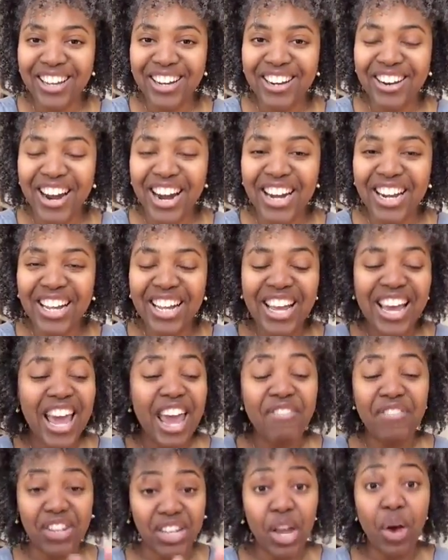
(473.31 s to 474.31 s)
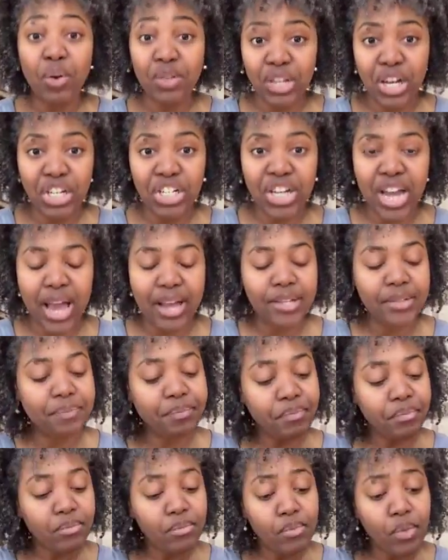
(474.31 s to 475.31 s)
Right? If it goes unchecked.
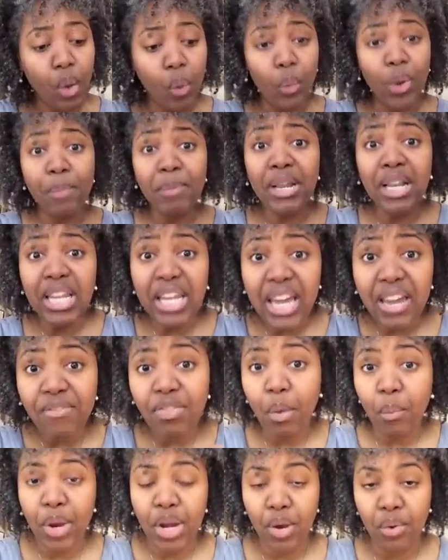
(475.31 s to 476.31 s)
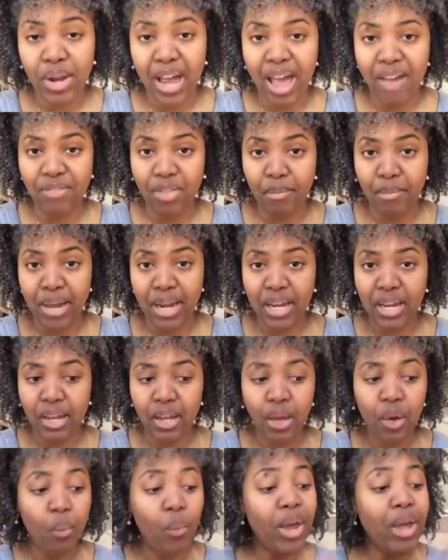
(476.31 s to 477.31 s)
We believe that we don't have the money.
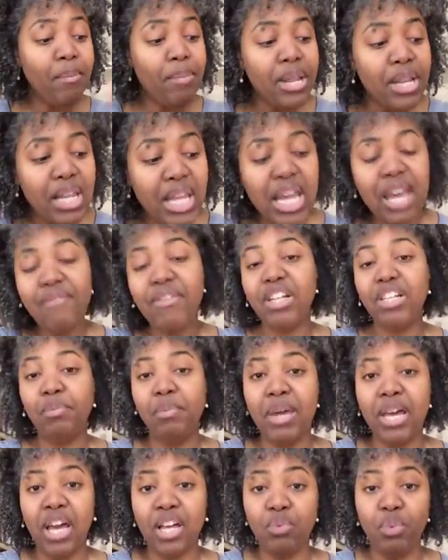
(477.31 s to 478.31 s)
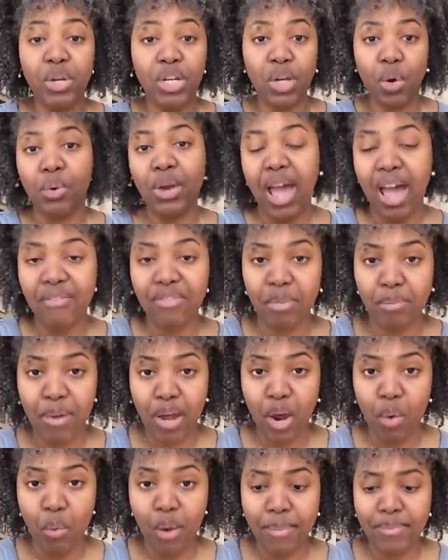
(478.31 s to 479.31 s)
We believe it's because we don't have the
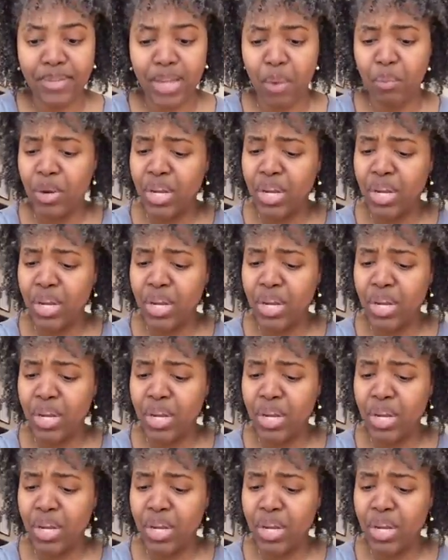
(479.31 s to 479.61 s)
bigger website.